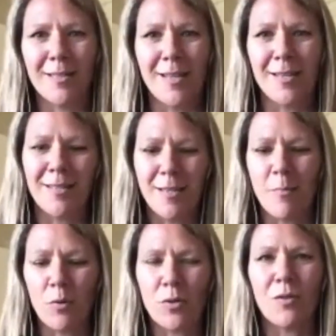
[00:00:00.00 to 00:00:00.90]
It's the
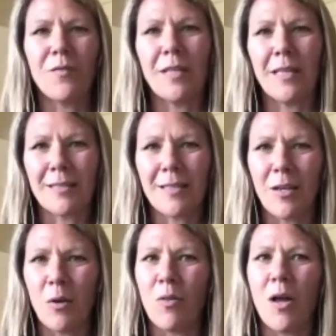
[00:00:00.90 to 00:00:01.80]
emotional feelings that
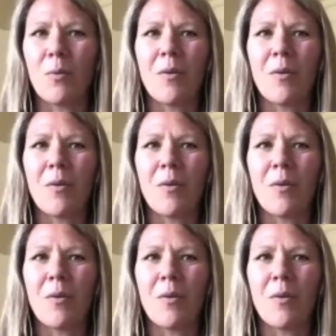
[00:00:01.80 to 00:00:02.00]
go along with